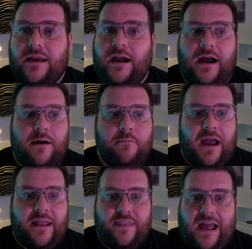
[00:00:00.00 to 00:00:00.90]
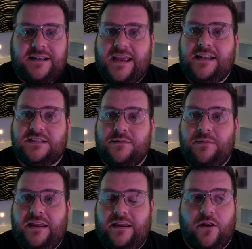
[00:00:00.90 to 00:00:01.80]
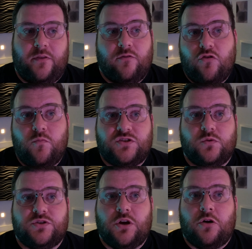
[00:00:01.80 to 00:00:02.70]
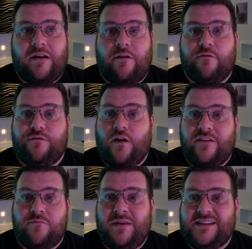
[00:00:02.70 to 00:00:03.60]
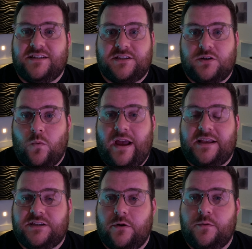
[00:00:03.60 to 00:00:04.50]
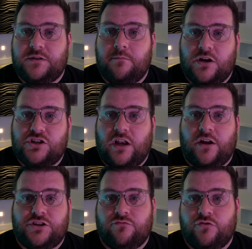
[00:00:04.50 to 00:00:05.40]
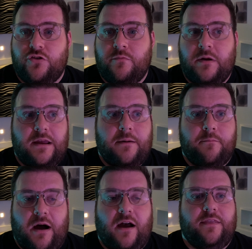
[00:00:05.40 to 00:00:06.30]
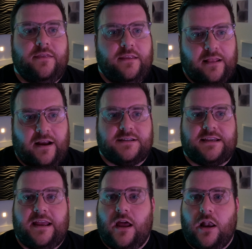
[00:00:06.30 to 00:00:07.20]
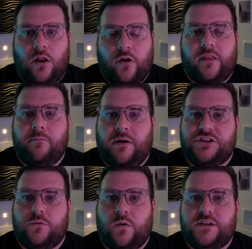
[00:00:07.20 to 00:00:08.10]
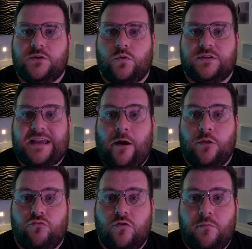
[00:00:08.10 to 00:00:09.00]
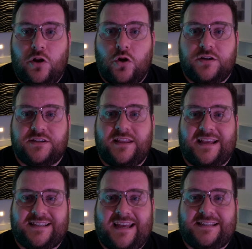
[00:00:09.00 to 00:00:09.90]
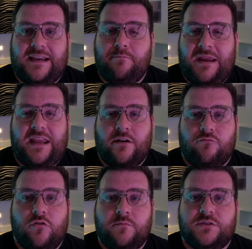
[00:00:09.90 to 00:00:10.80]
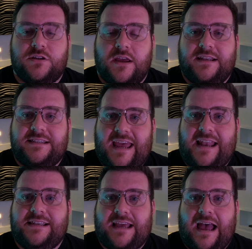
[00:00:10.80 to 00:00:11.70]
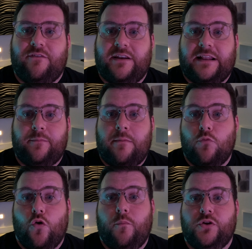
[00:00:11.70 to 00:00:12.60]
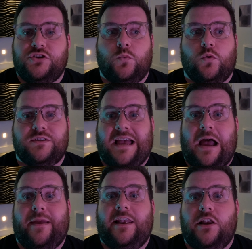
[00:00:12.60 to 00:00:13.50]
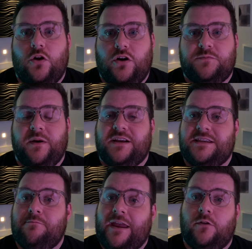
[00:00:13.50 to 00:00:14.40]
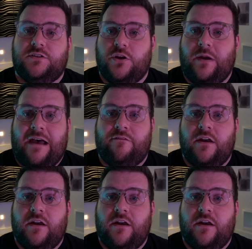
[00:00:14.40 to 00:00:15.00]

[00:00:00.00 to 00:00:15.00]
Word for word: um, and that tends to be, you know, the room was also around five meters square, so it was a much larger room. But like I say, a lot of the budget went towards how the room looks, and the aesthetic media rooms tend to have a little bit more put towards how it looks because it may also have